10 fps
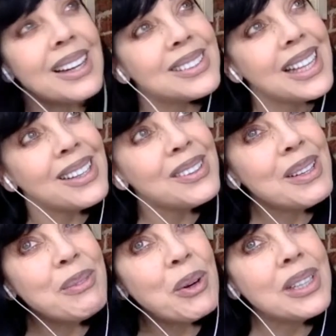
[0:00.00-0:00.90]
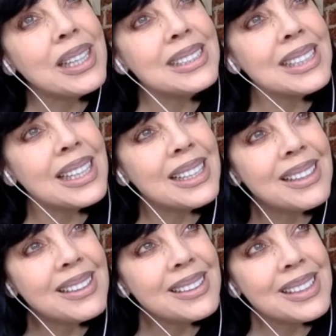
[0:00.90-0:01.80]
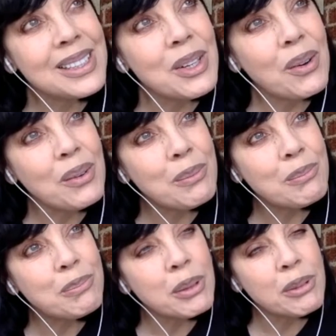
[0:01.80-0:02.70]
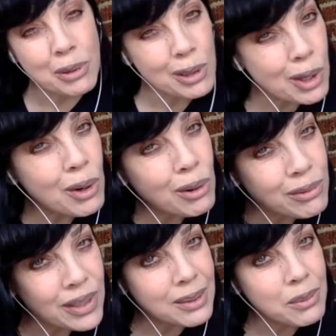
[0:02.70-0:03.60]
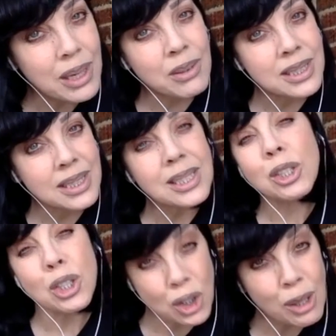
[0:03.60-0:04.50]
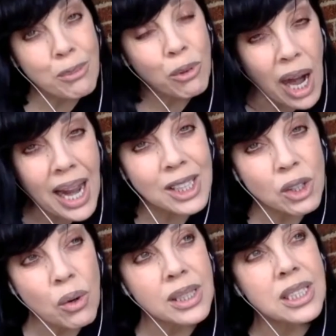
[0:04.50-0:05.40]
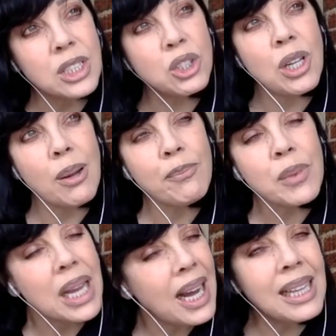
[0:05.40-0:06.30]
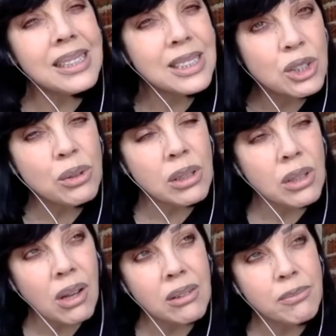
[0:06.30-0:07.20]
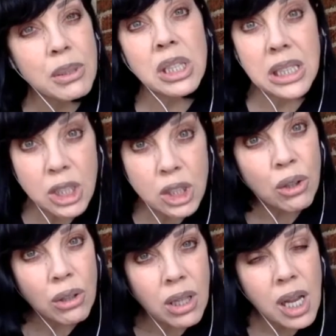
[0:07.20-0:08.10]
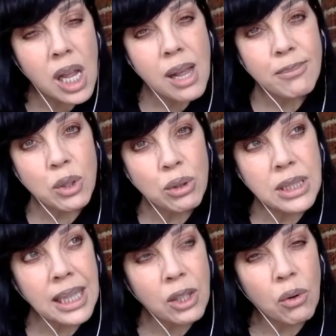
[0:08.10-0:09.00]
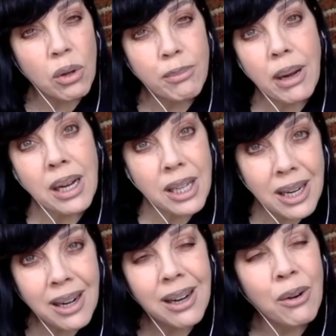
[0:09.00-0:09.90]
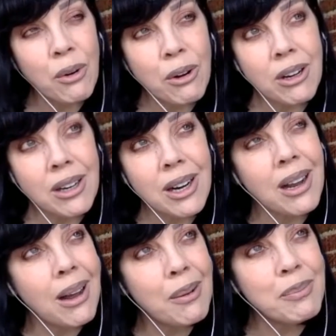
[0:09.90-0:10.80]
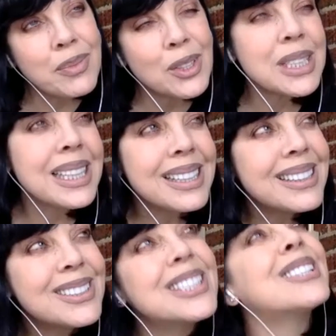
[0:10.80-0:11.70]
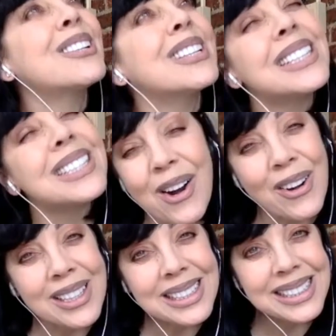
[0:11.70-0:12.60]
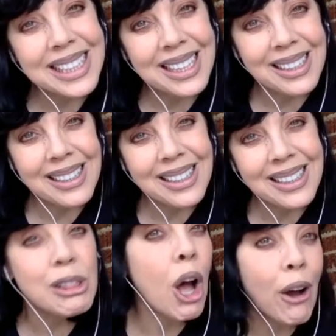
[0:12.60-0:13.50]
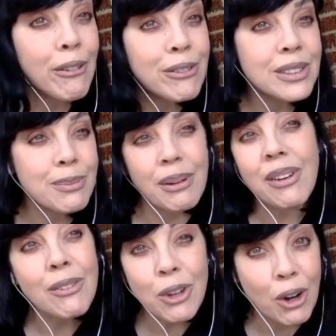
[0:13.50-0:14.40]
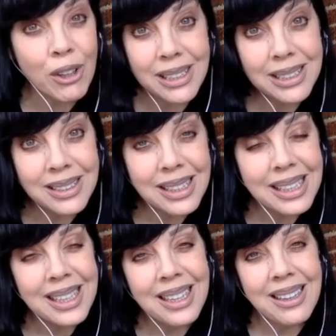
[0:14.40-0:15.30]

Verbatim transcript: yeah, Saturday mornings, you know, before COVID, when I was still a gym rat and going to the gym, I listened to a lot of Middle Eastern music or Bhangra, or there's a Turkish artist that I love, is my favorite artist,